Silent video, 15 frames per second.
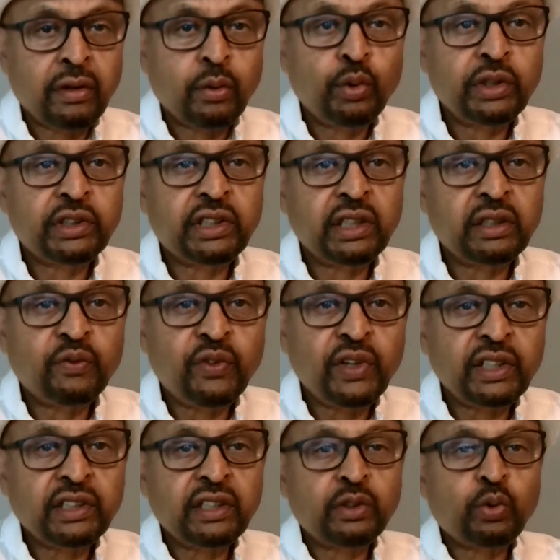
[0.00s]
which is
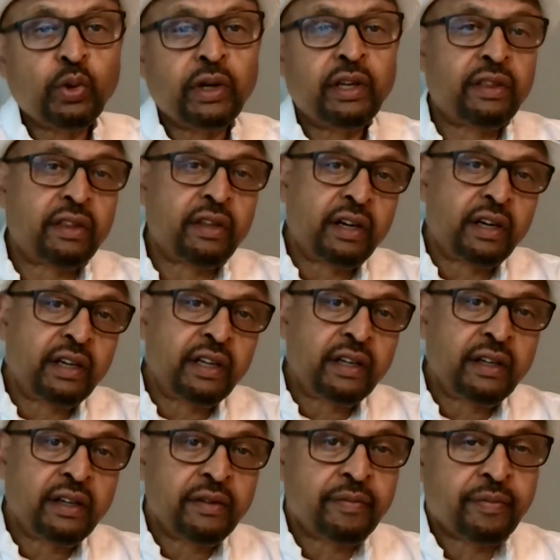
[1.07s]
Vision
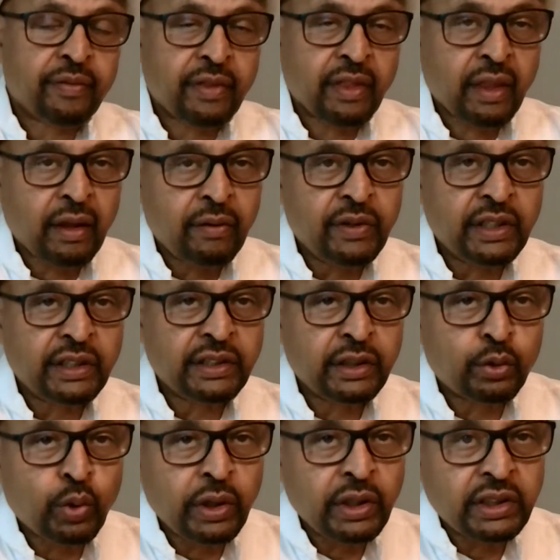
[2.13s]
2030, Vision
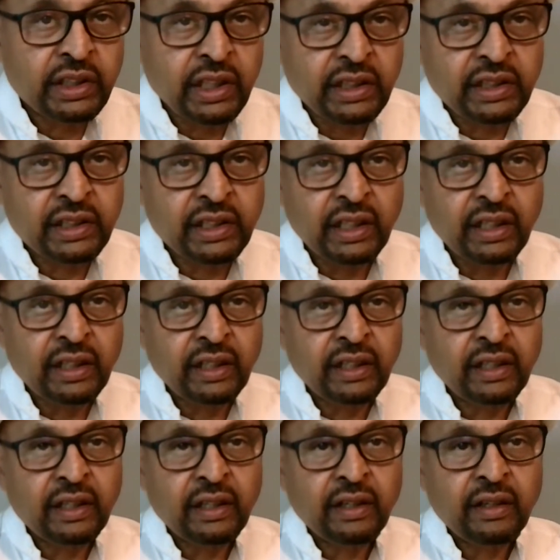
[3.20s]
2060,
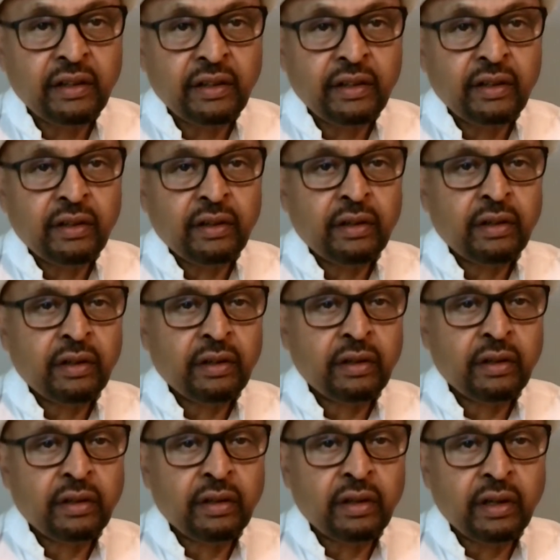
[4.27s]

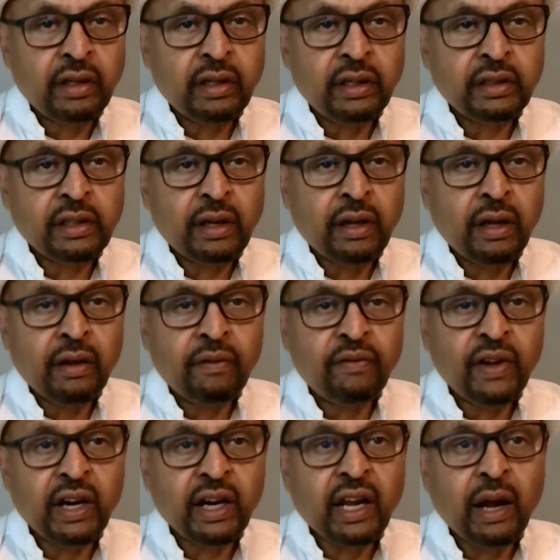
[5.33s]
it is a
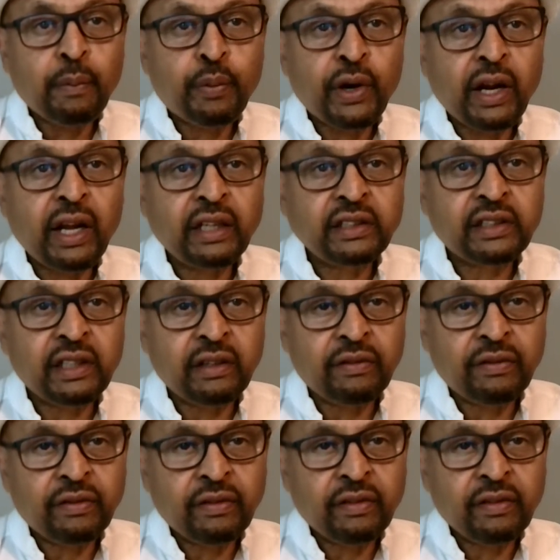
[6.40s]
very comprehensive